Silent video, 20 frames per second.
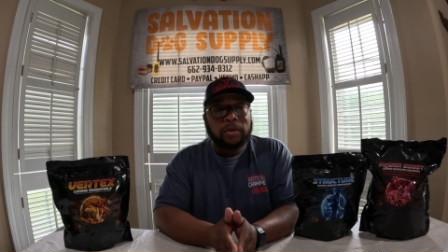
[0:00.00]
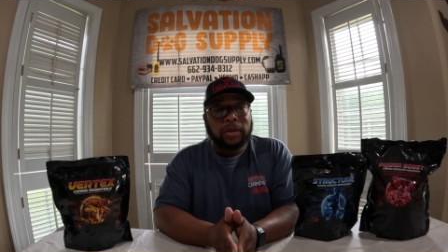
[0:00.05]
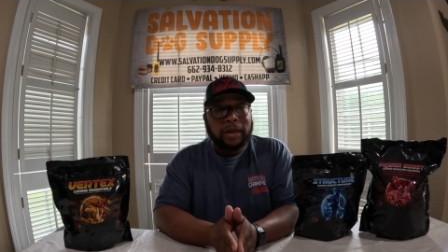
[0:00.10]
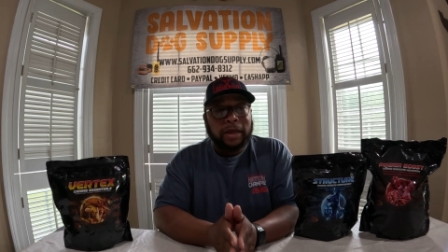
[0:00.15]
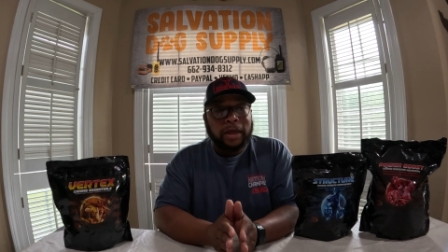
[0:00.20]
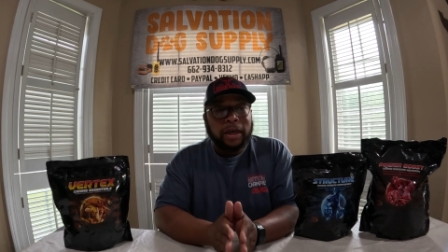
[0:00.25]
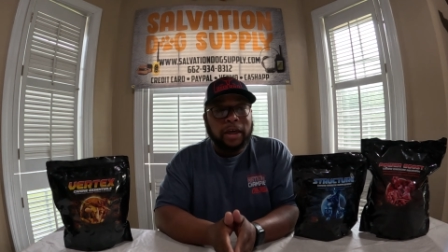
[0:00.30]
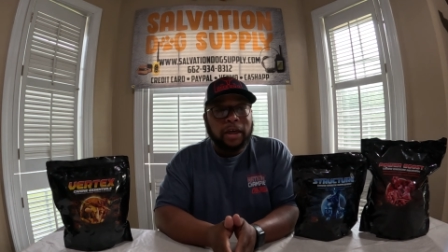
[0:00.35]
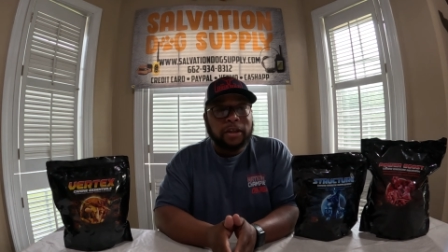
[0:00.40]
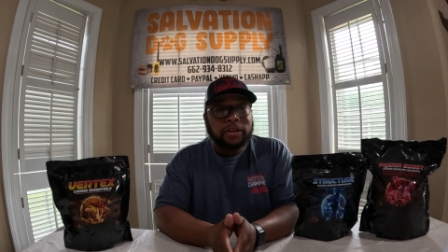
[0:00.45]

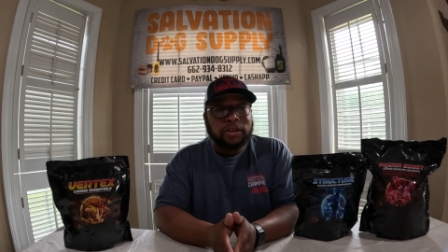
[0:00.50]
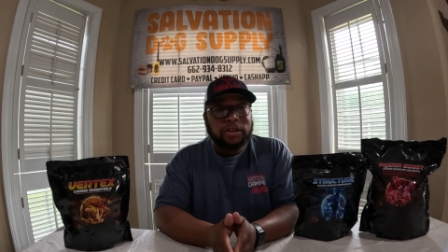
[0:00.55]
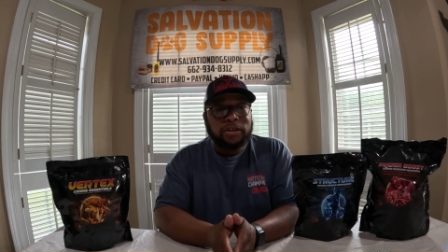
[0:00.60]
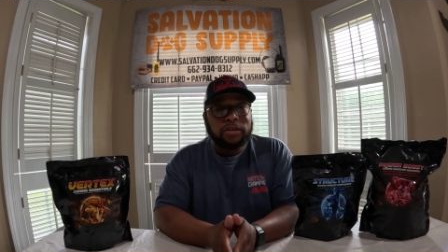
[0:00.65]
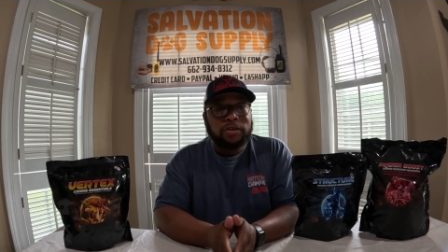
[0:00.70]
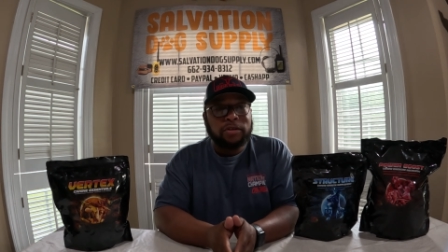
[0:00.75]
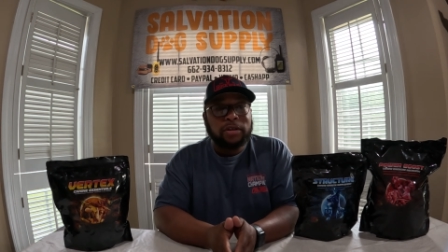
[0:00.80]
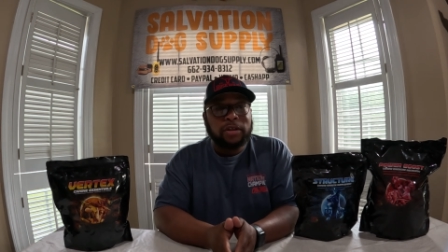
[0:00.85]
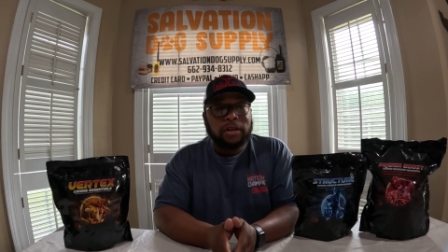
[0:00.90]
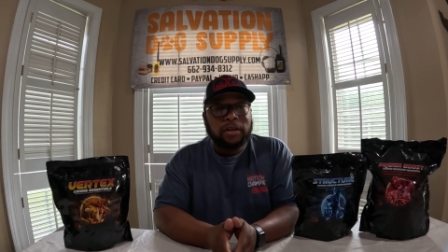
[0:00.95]
the edge
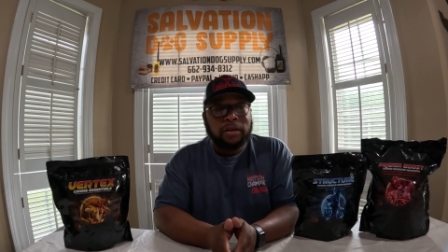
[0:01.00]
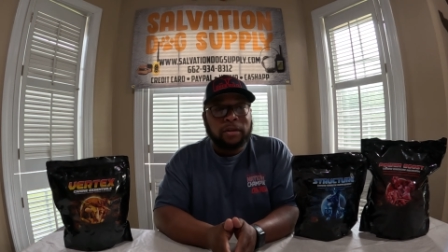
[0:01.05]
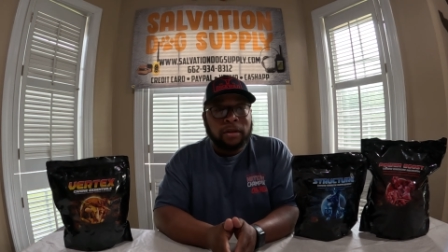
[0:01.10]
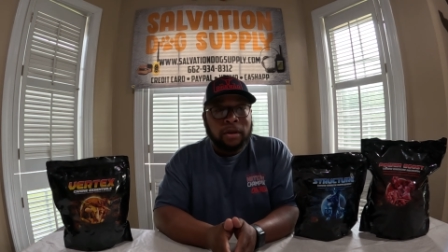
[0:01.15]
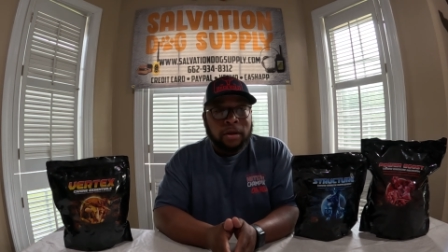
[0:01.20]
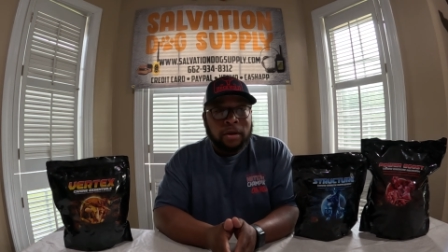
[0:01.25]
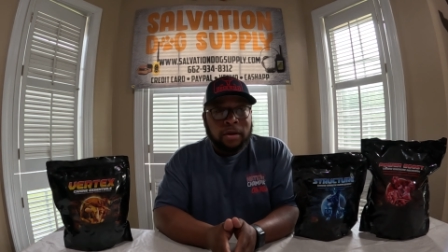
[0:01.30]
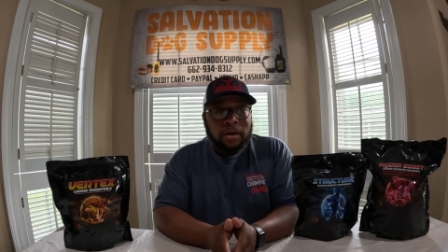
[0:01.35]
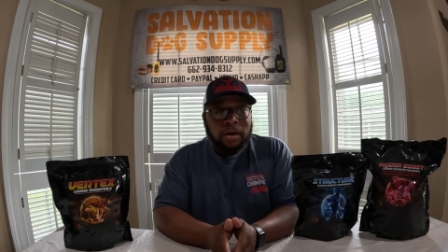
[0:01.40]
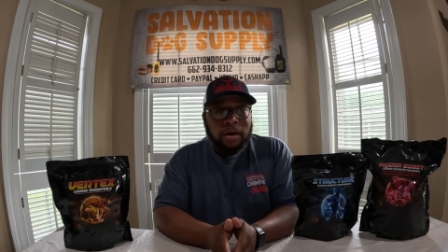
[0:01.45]
that you need
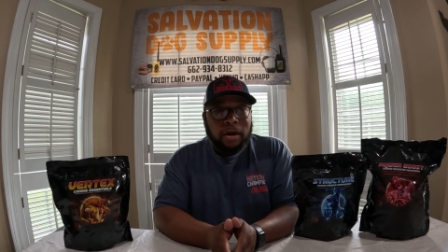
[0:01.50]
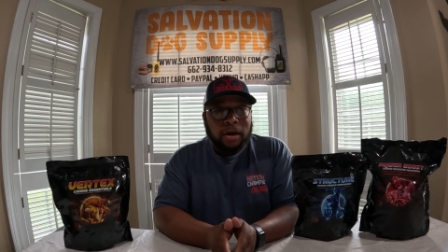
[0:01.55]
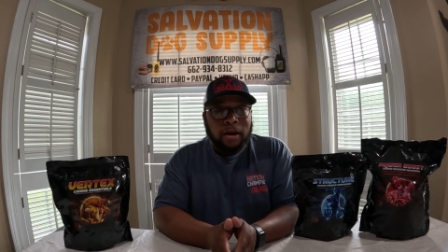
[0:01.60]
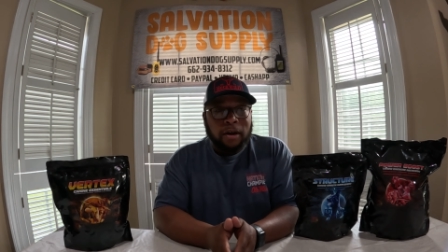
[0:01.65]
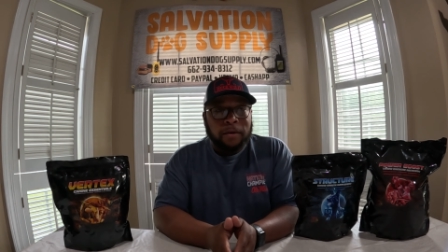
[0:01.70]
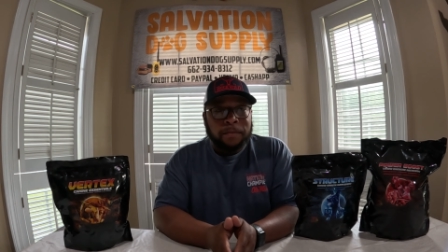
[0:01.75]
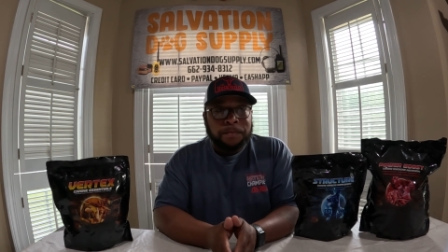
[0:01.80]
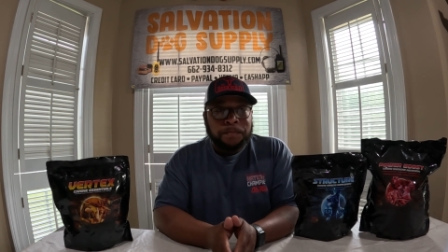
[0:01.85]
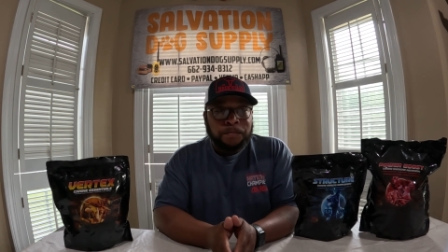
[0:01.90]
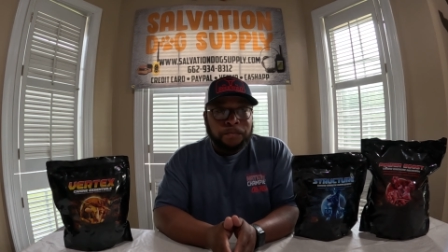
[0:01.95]

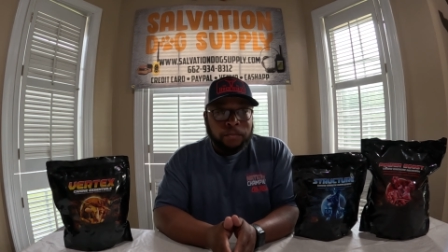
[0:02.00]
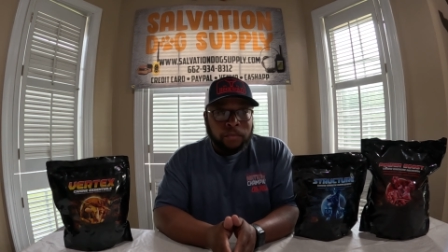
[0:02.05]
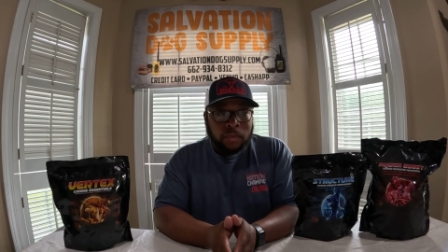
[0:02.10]
um,